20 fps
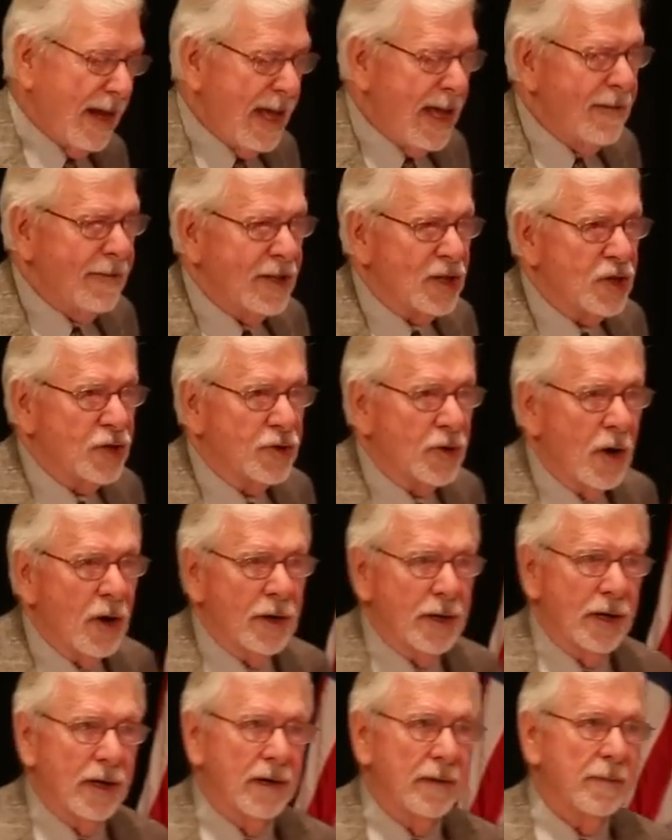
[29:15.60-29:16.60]
even
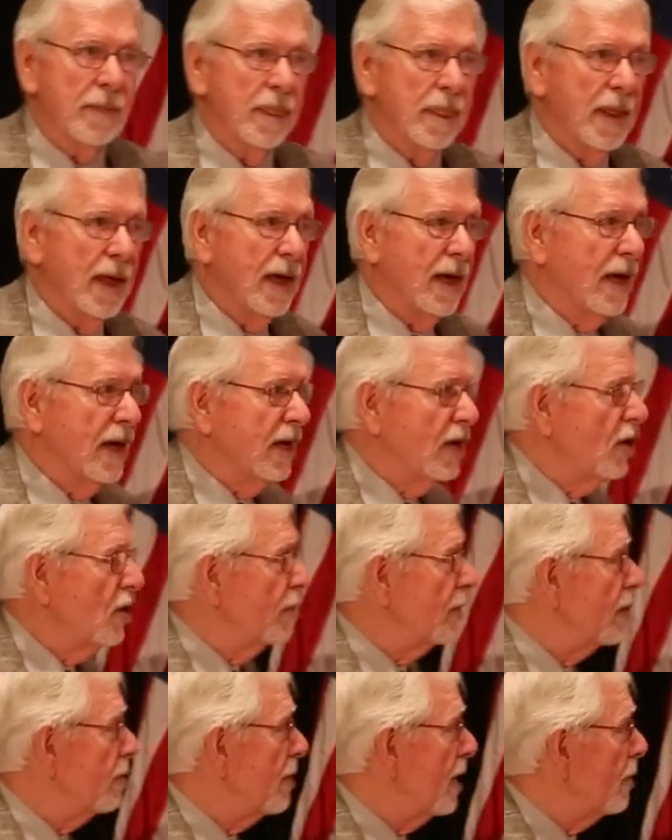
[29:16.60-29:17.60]
stronger uh,
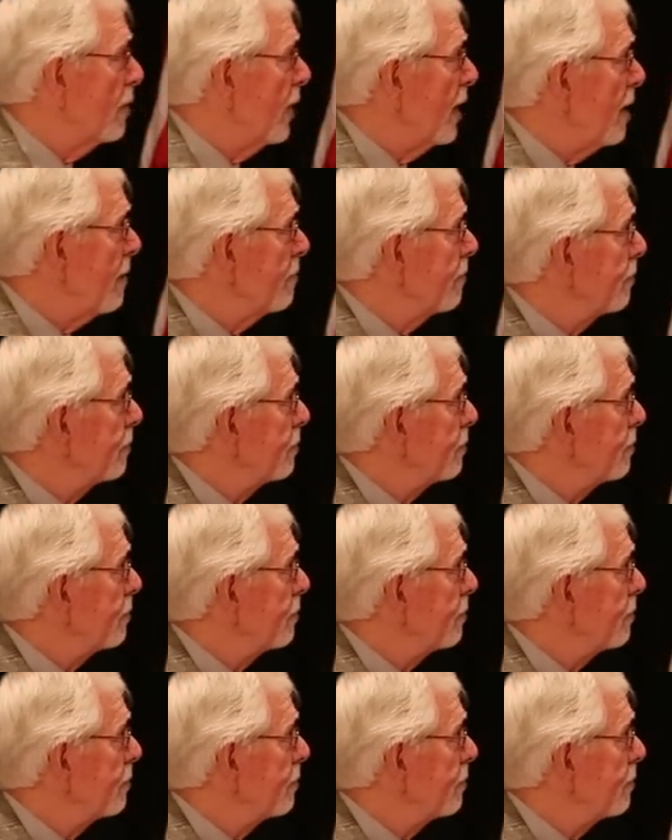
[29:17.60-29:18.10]
human memory.